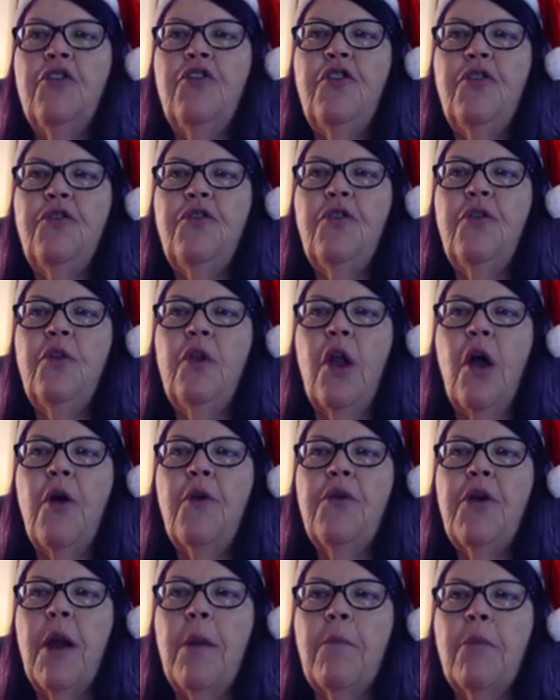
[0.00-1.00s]
due to
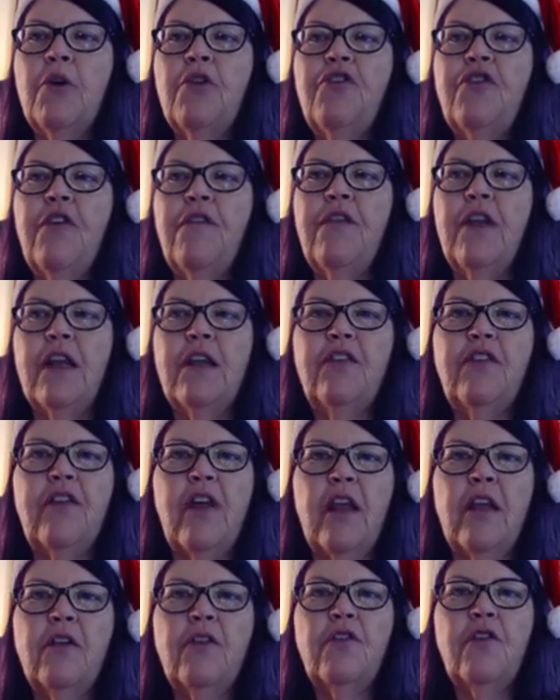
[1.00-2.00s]
low numbers of
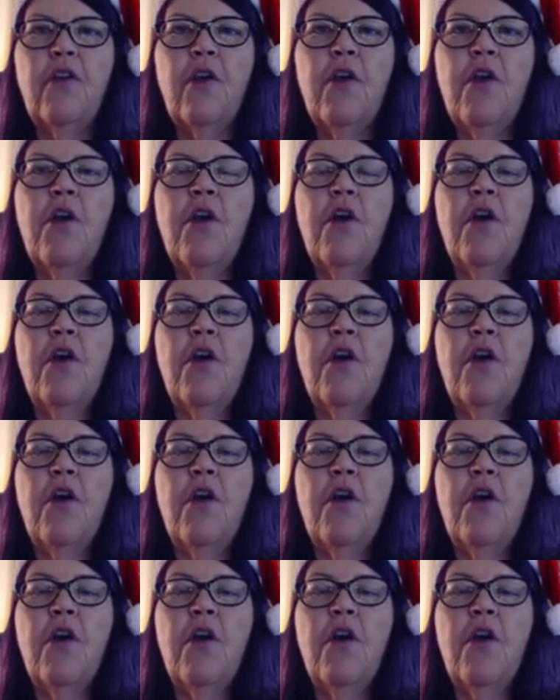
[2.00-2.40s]
listings.